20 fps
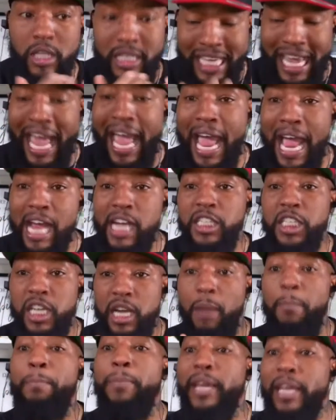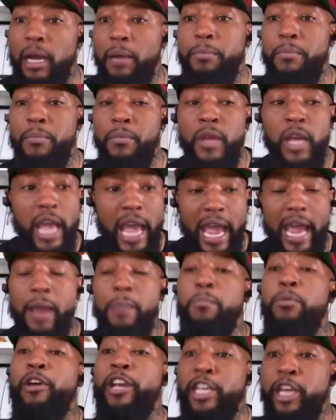cash, come pick up,
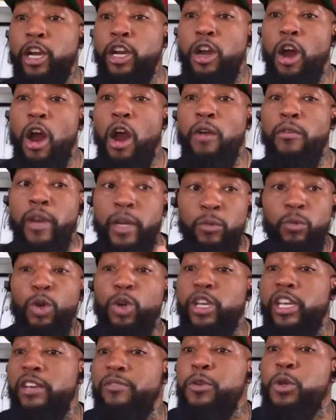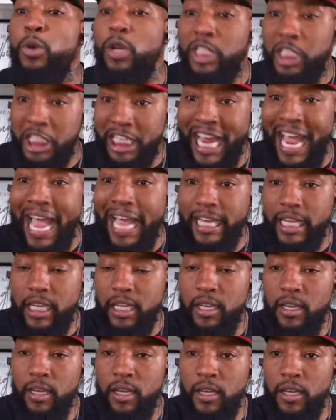hey, bring your car in, we'll give you a check.
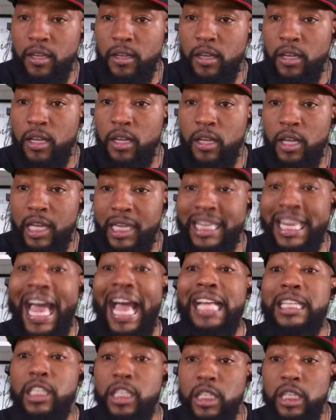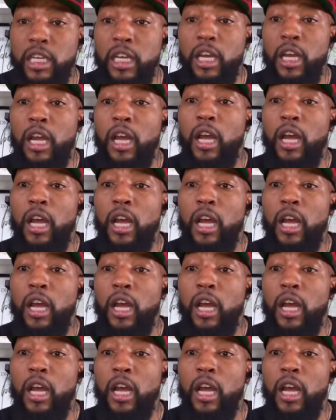That's